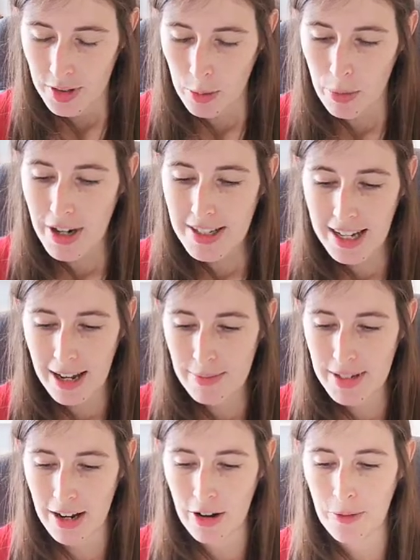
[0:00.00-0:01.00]
So price
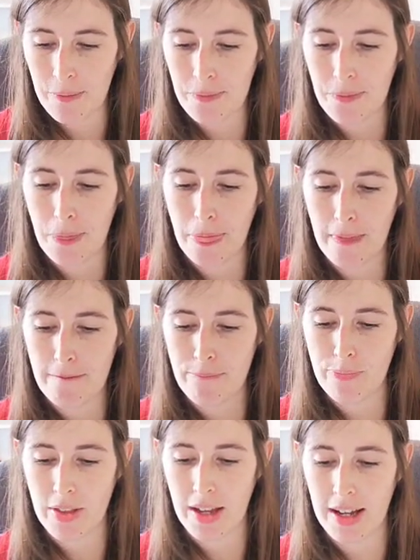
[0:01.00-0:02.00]
came down
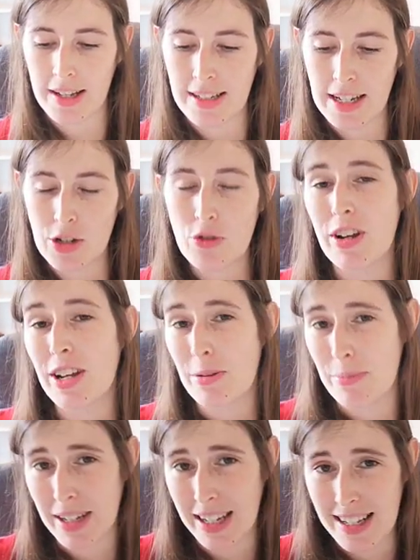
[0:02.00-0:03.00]
and it
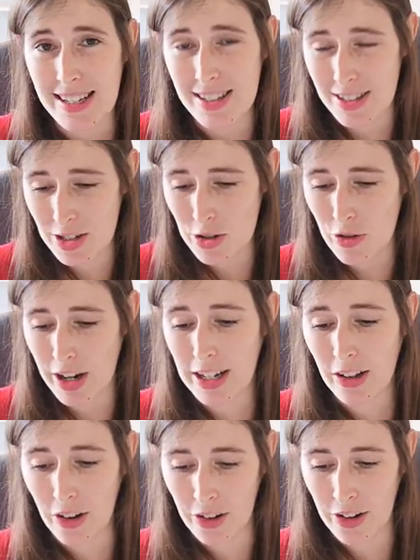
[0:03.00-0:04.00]
triggered me into this
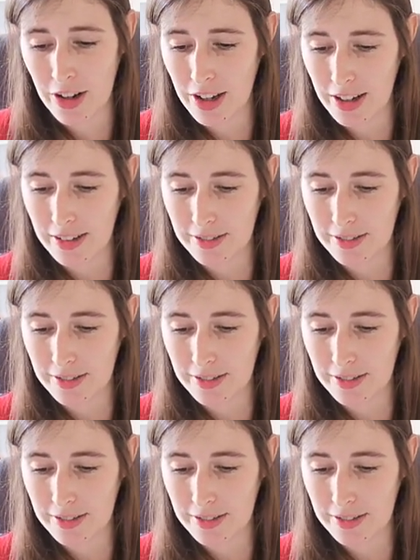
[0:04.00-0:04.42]
trade long.